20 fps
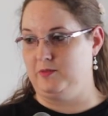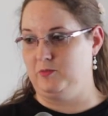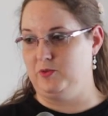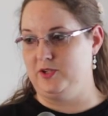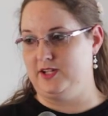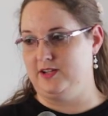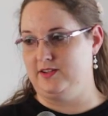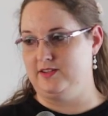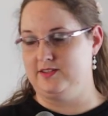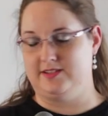We
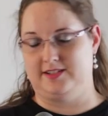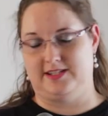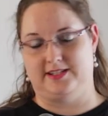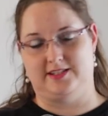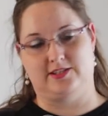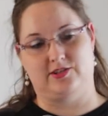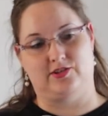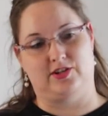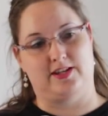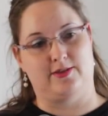don't
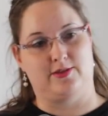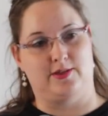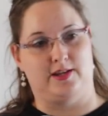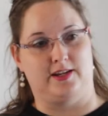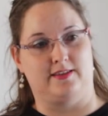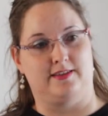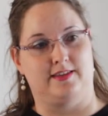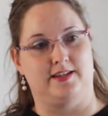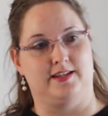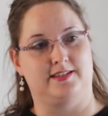necessarily
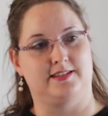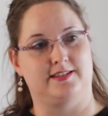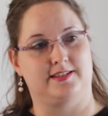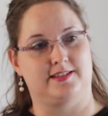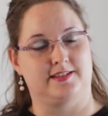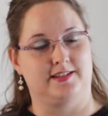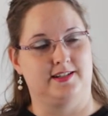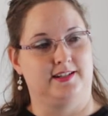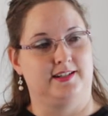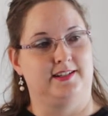think
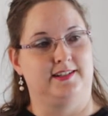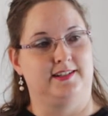this